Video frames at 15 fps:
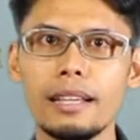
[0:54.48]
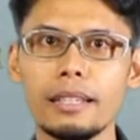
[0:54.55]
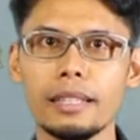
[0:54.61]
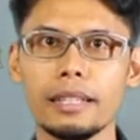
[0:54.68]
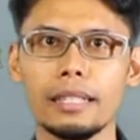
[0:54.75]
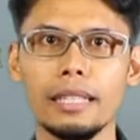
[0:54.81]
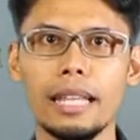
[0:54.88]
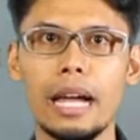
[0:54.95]

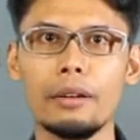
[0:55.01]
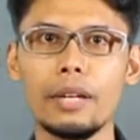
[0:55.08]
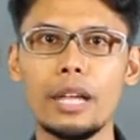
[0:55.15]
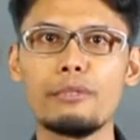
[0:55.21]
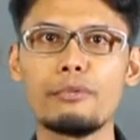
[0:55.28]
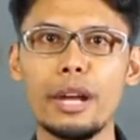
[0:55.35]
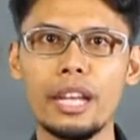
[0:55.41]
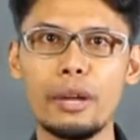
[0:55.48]
The cloudy
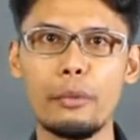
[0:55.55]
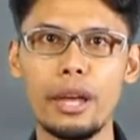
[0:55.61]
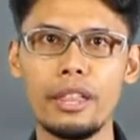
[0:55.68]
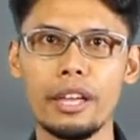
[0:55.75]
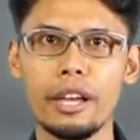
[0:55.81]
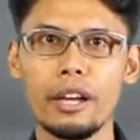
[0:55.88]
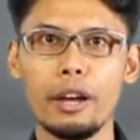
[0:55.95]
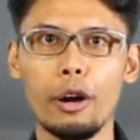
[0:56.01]
and rainy
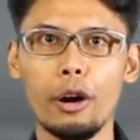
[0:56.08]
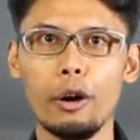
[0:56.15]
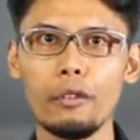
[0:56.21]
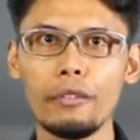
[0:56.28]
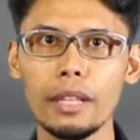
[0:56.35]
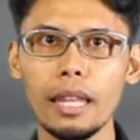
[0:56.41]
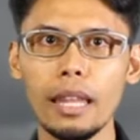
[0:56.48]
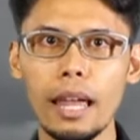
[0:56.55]
weather
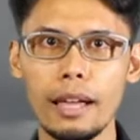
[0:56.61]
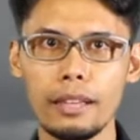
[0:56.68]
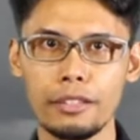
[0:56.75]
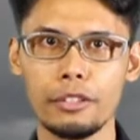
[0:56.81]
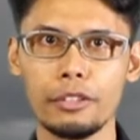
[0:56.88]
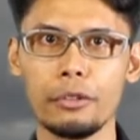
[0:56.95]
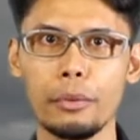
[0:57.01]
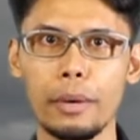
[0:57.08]
over the
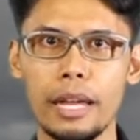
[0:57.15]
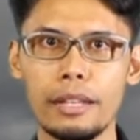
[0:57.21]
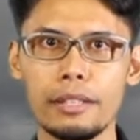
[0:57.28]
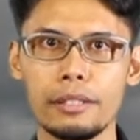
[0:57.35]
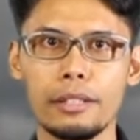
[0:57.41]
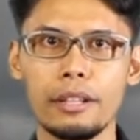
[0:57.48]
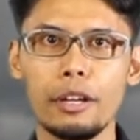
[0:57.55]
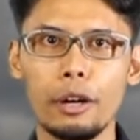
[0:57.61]
last 2
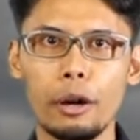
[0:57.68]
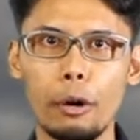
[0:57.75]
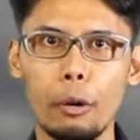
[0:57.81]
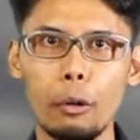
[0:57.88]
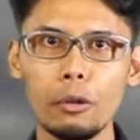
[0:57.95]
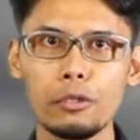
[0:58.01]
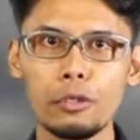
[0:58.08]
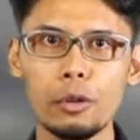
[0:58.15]
weeks
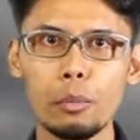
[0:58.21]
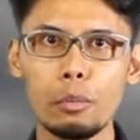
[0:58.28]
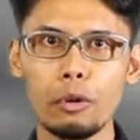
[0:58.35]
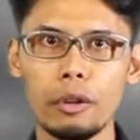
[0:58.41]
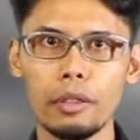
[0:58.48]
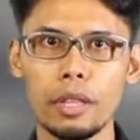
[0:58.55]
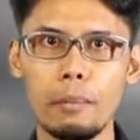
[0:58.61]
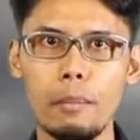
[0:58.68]
also
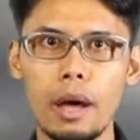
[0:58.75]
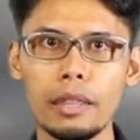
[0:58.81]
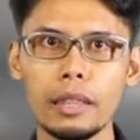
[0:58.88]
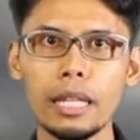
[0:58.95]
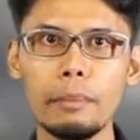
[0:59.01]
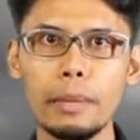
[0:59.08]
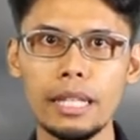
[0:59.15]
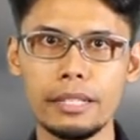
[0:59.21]
brought the
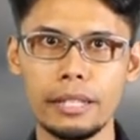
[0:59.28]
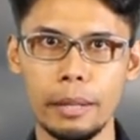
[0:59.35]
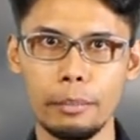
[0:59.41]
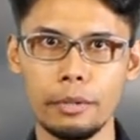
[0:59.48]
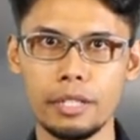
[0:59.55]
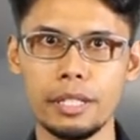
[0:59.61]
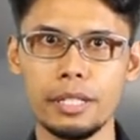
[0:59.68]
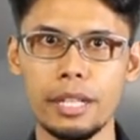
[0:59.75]
monthly mean
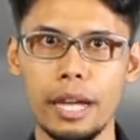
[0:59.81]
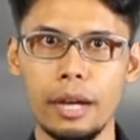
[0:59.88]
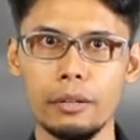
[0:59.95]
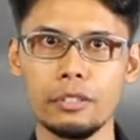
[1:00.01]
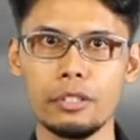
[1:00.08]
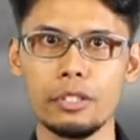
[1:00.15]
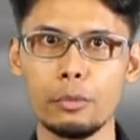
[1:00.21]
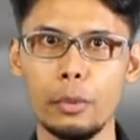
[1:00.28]
temperature
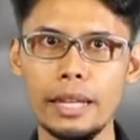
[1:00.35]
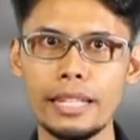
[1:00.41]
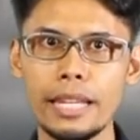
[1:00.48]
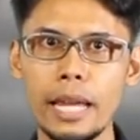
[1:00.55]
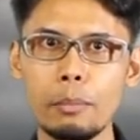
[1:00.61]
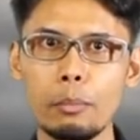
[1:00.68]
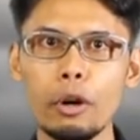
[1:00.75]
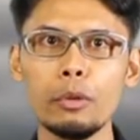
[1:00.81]
down to
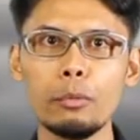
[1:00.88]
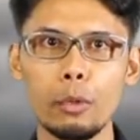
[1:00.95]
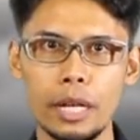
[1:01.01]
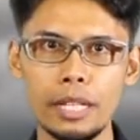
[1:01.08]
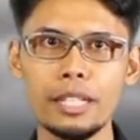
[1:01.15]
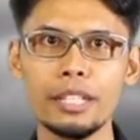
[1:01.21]
28.1